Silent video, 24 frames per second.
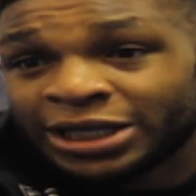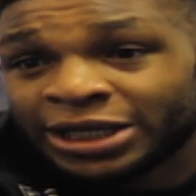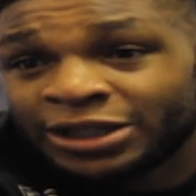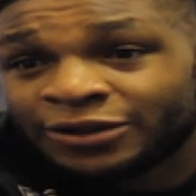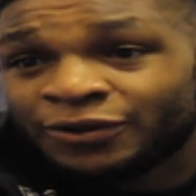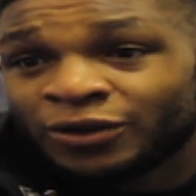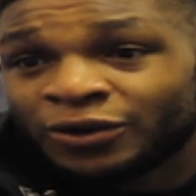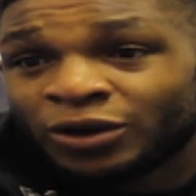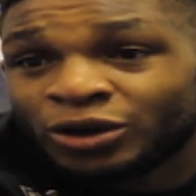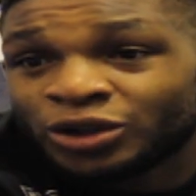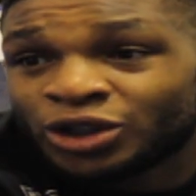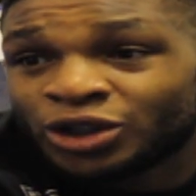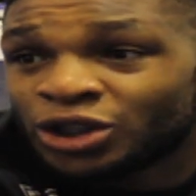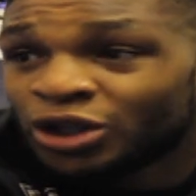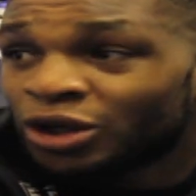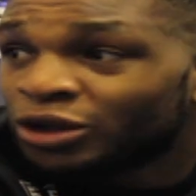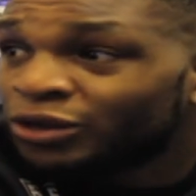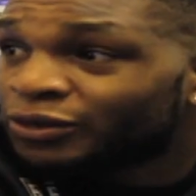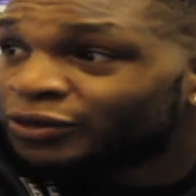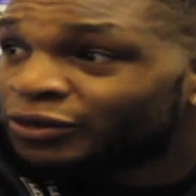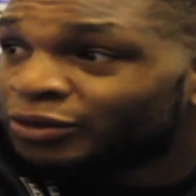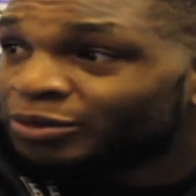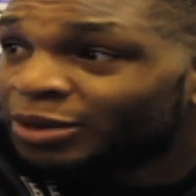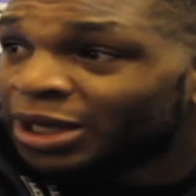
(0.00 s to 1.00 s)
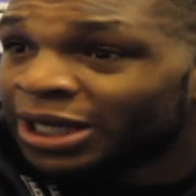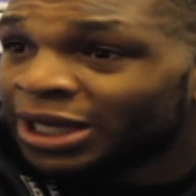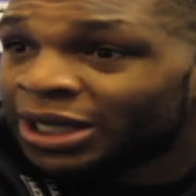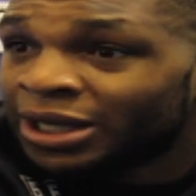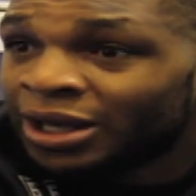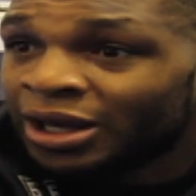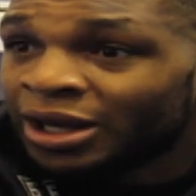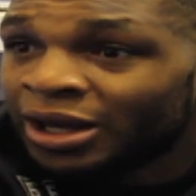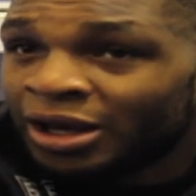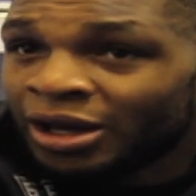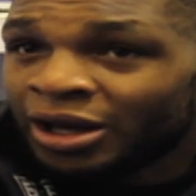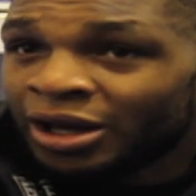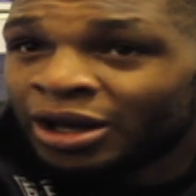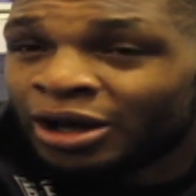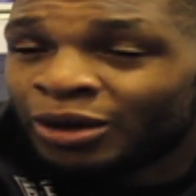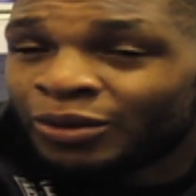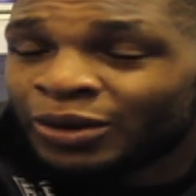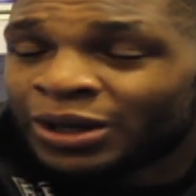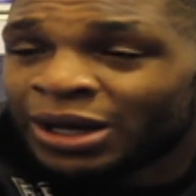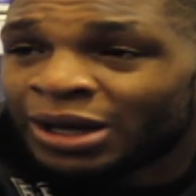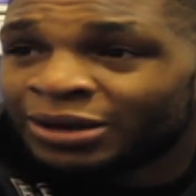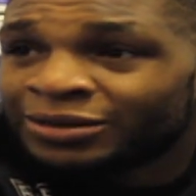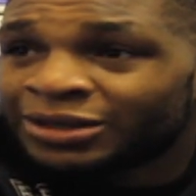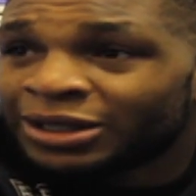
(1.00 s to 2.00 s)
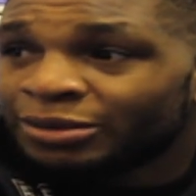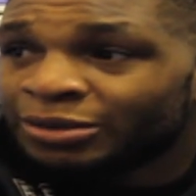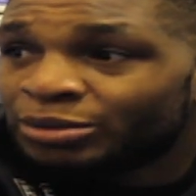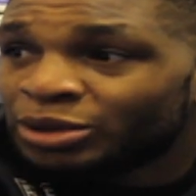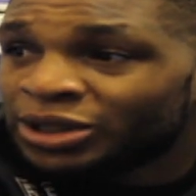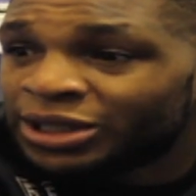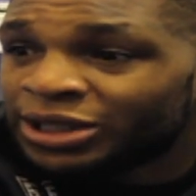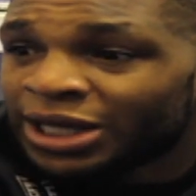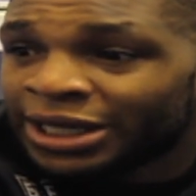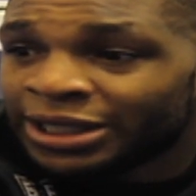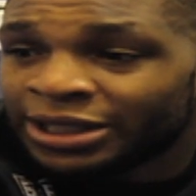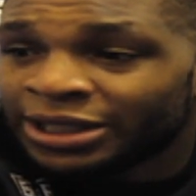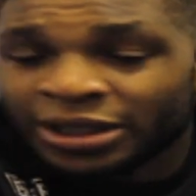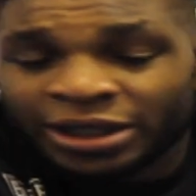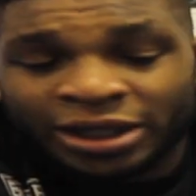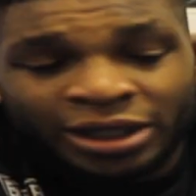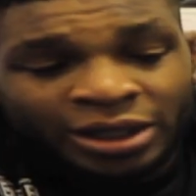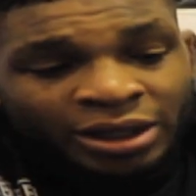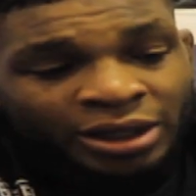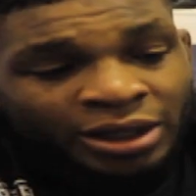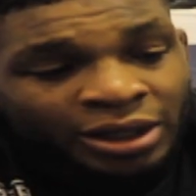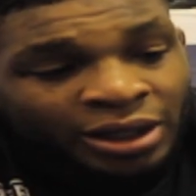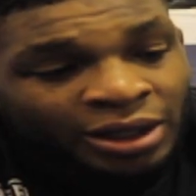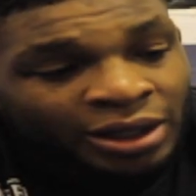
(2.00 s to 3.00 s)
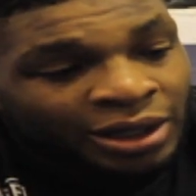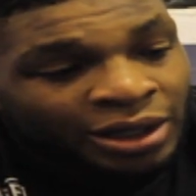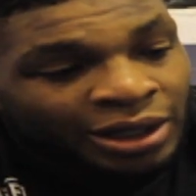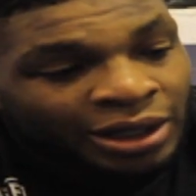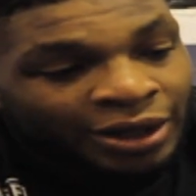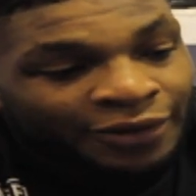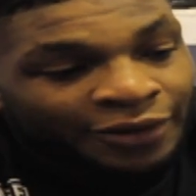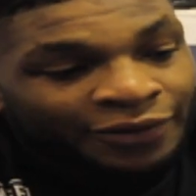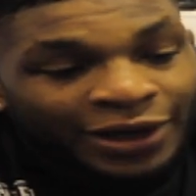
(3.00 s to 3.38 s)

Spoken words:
He's fought in shows for me when I was at the Britannia.